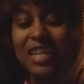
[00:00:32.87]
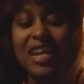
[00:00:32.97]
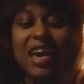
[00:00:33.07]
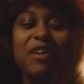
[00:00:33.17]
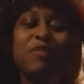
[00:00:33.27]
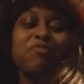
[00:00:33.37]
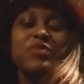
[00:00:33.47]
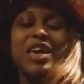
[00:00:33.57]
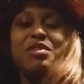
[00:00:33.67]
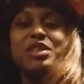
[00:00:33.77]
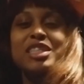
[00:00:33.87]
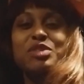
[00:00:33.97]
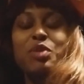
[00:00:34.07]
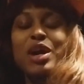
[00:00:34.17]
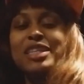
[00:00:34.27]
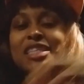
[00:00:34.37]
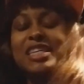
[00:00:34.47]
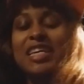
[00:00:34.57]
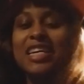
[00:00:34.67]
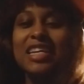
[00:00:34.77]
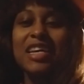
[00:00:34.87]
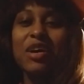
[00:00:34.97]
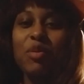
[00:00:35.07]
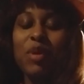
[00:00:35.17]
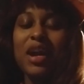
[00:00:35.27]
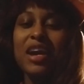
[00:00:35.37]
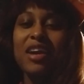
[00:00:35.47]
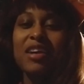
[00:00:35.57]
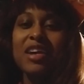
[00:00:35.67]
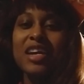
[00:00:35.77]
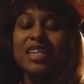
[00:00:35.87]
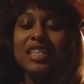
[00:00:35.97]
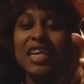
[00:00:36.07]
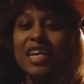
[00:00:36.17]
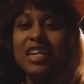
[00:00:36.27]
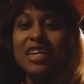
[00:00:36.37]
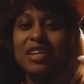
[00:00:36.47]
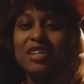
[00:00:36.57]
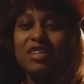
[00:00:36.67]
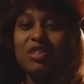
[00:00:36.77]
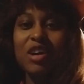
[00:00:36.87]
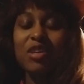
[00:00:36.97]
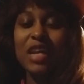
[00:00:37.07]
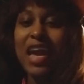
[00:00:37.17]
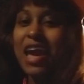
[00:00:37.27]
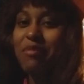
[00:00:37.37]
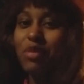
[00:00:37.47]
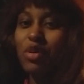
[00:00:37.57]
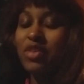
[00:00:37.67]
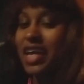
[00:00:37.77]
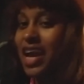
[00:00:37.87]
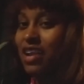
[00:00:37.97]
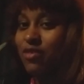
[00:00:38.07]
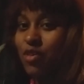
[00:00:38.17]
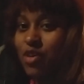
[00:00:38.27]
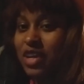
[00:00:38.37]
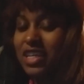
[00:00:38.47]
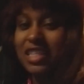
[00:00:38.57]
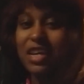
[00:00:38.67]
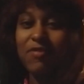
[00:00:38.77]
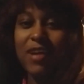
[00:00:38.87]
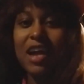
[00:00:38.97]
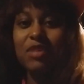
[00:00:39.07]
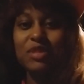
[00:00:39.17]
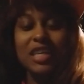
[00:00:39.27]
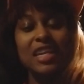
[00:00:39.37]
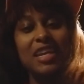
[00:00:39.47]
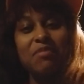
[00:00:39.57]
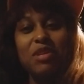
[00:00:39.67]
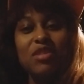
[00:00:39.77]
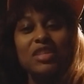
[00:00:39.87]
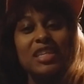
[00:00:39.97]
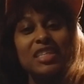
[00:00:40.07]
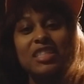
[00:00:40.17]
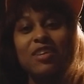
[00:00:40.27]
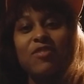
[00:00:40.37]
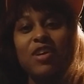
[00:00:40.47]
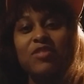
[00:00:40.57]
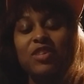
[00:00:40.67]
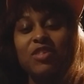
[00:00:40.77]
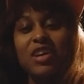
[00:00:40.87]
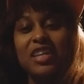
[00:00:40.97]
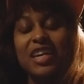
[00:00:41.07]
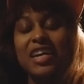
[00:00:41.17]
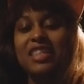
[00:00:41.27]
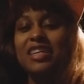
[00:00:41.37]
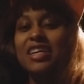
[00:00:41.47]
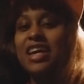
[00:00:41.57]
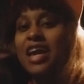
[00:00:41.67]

Now, it was this one scene where Tina, you know, they had moved to California because they finally was getting their music and stuff off the ground together.